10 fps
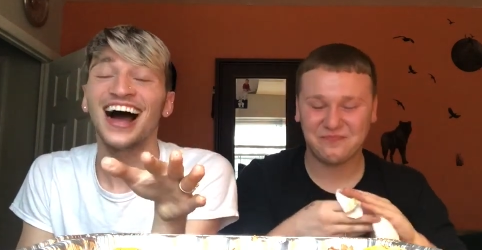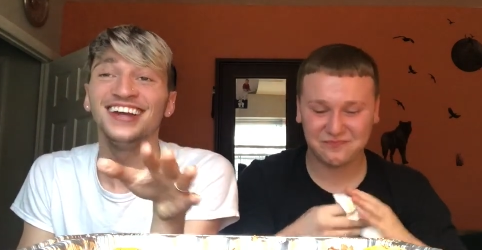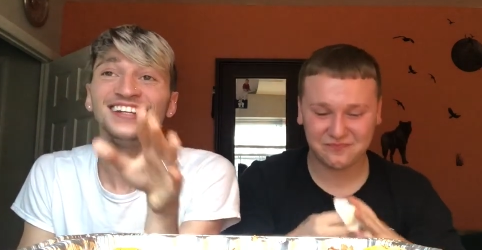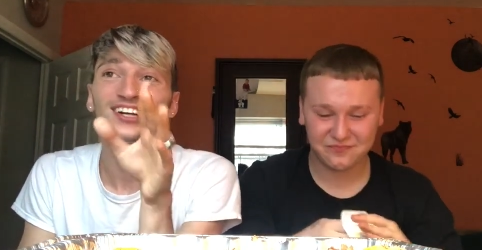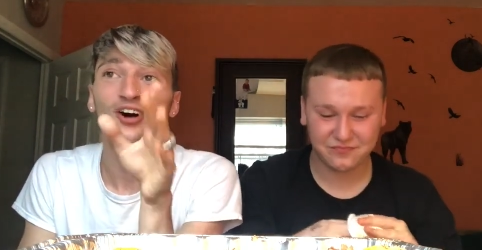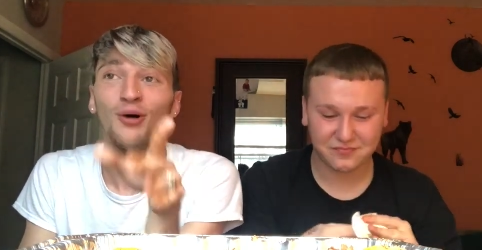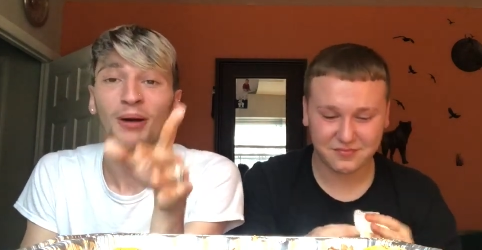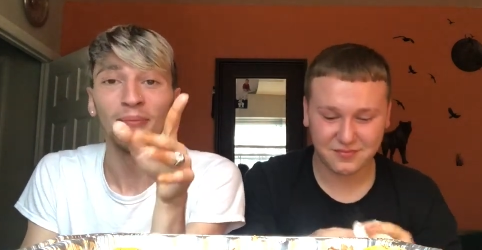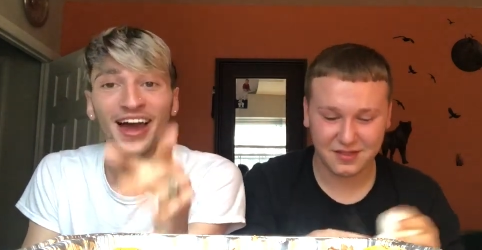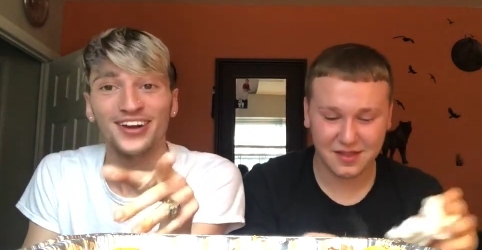Speaker 1: I need to call
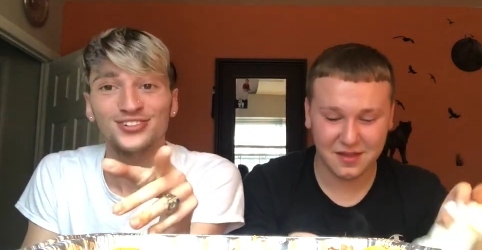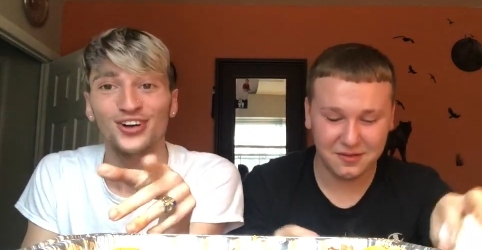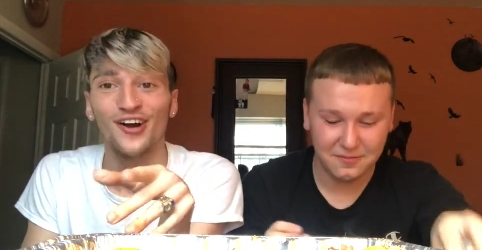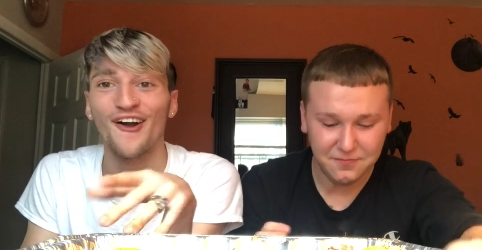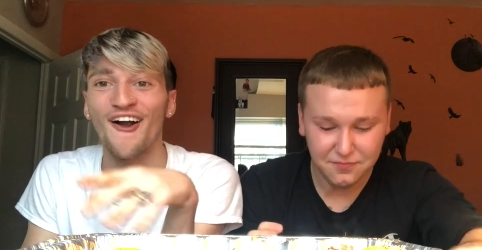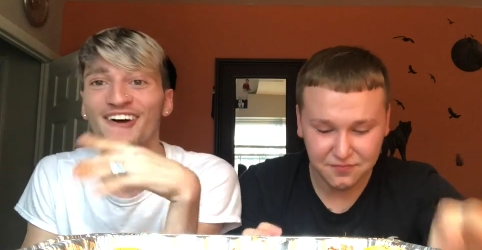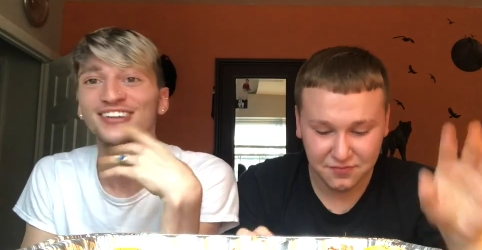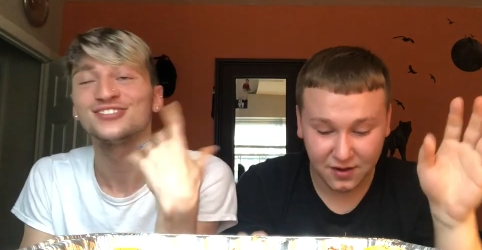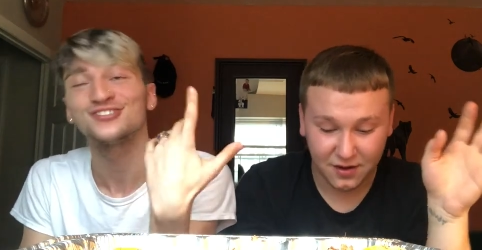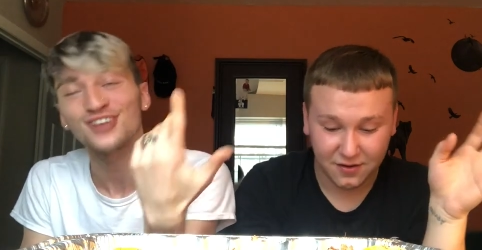my manager.
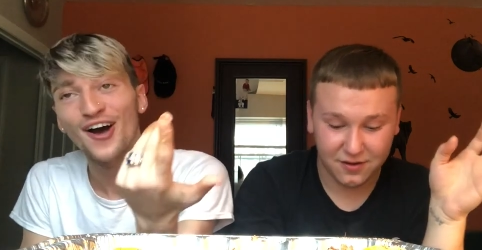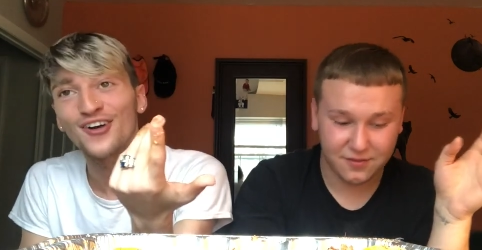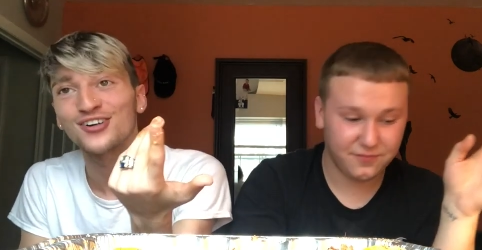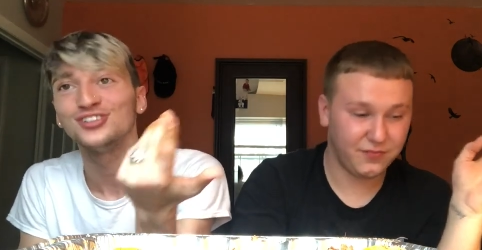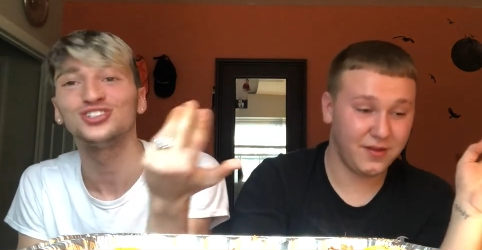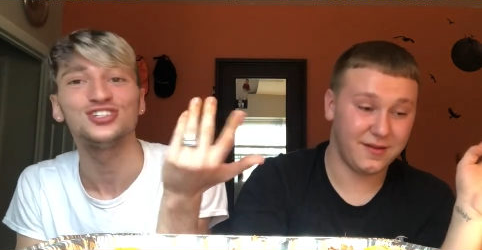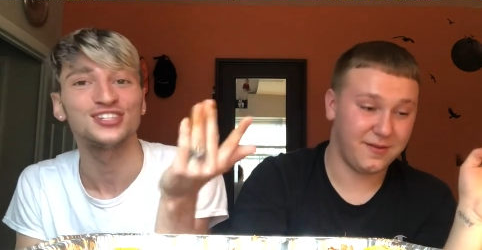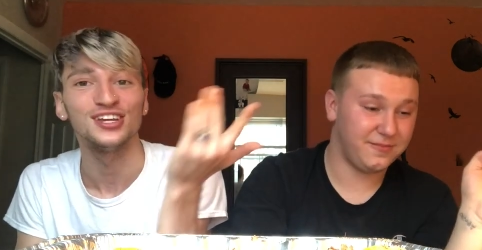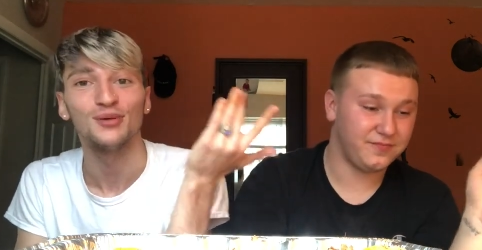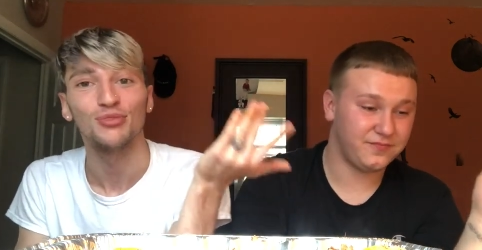so, cause
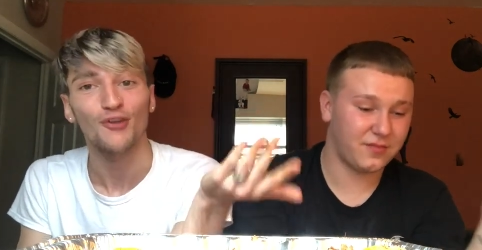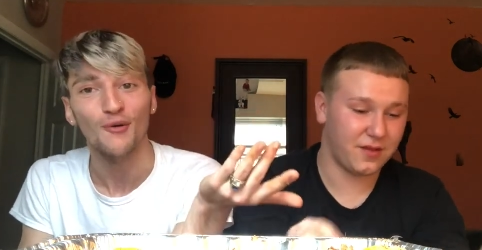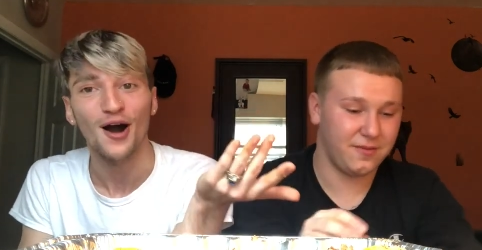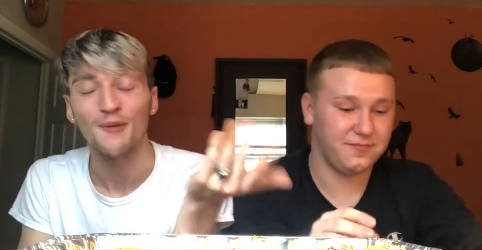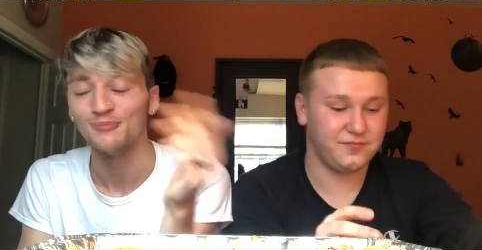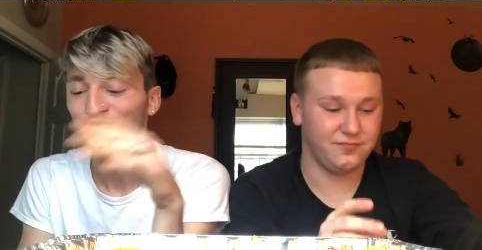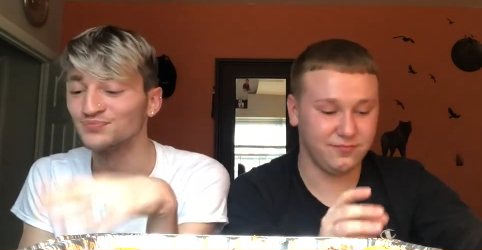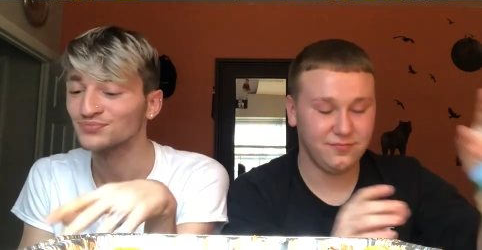she's seen him throw up.